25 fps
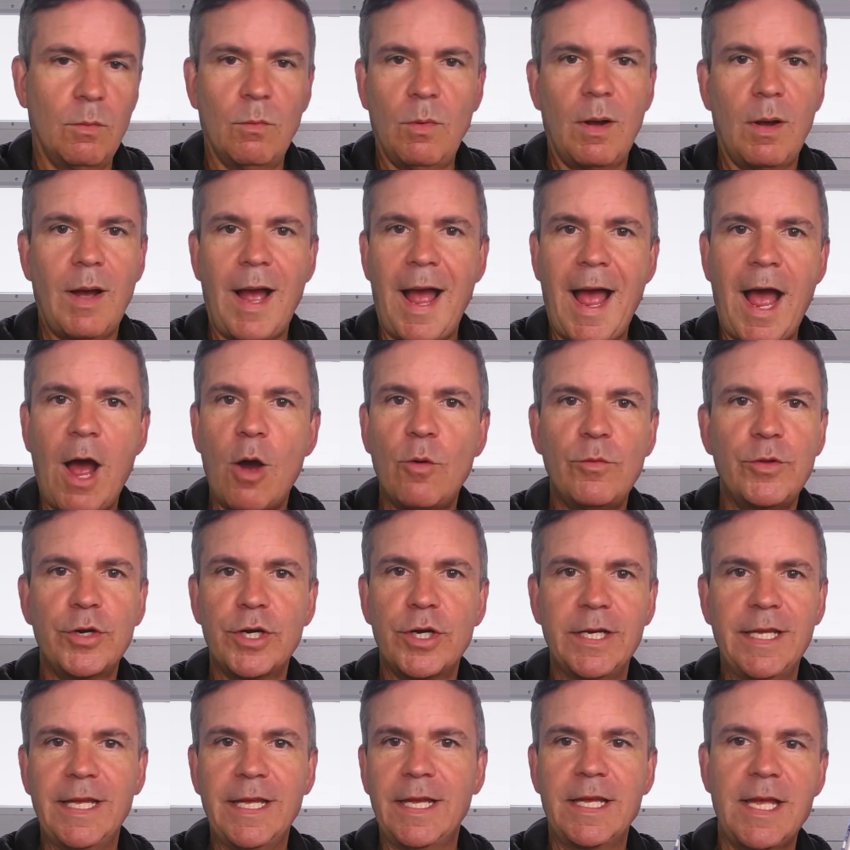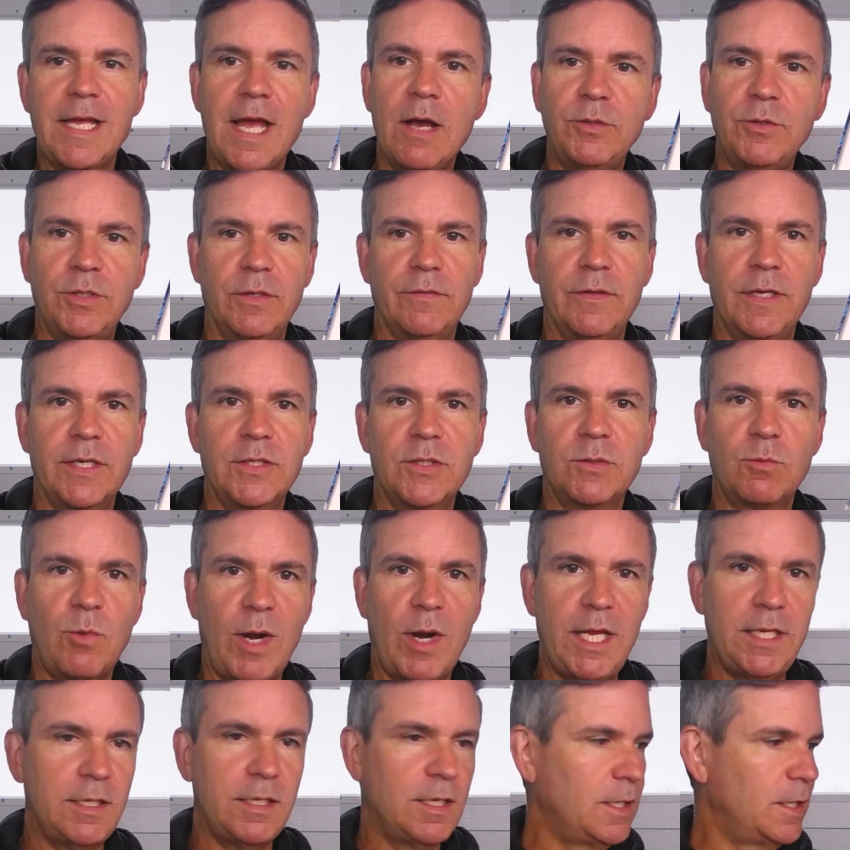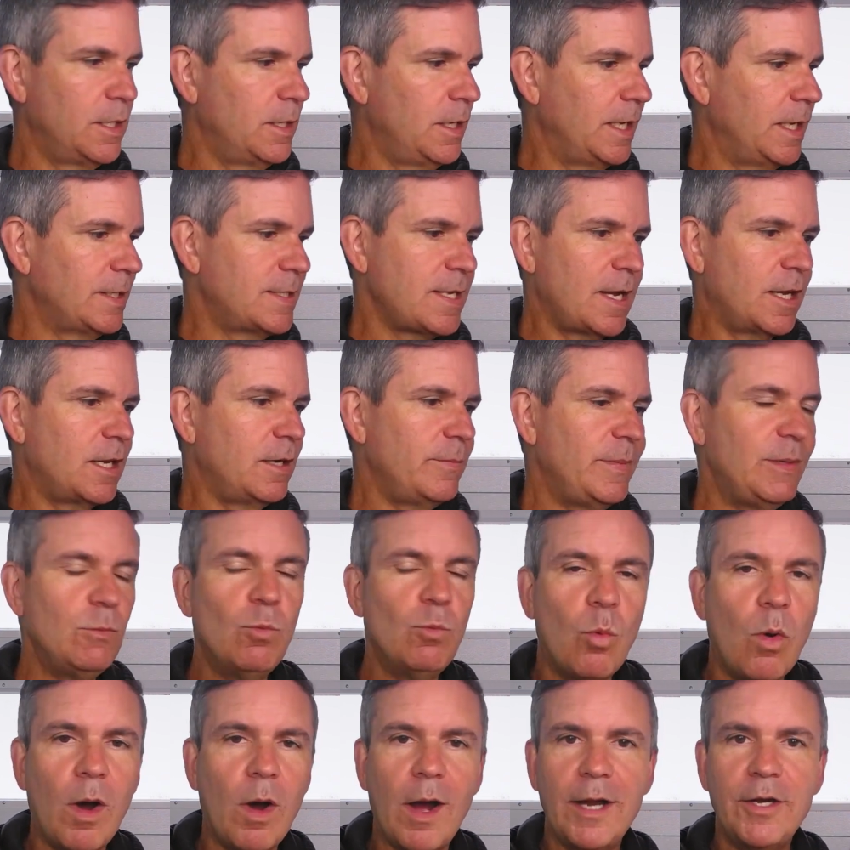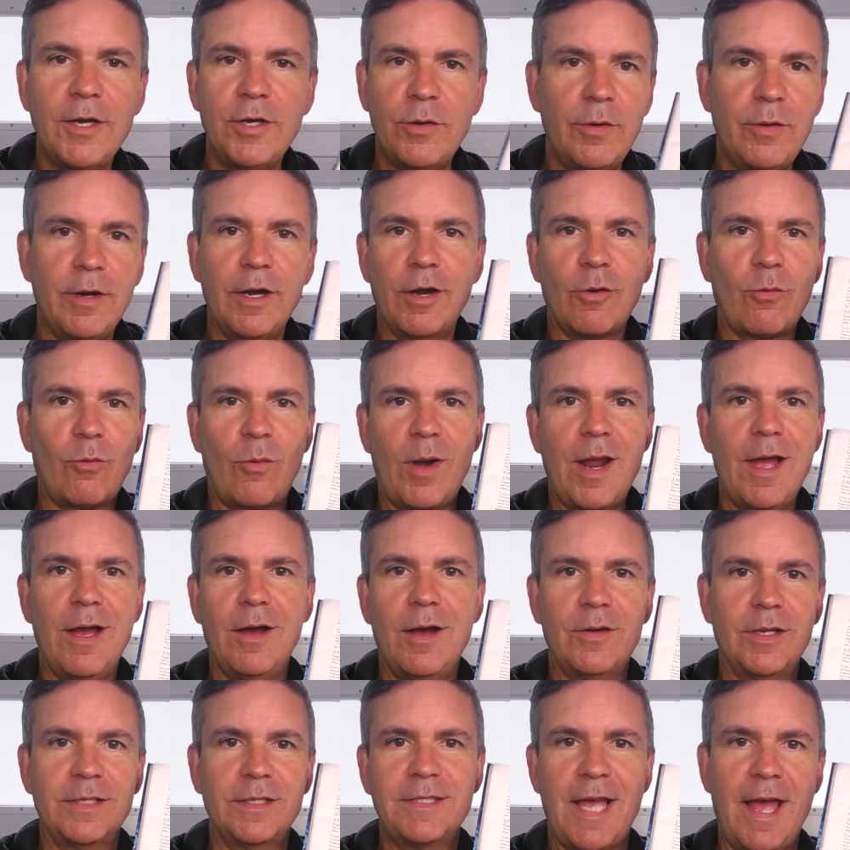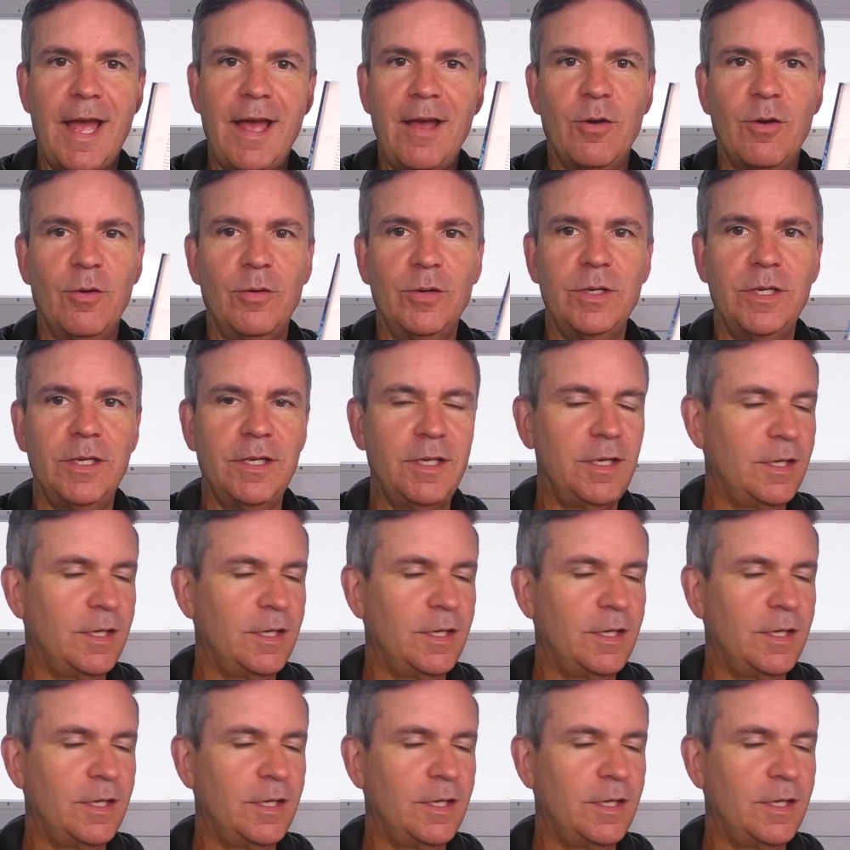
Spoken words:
how they're going to encounter this, right? It's not going to be wandering around a town.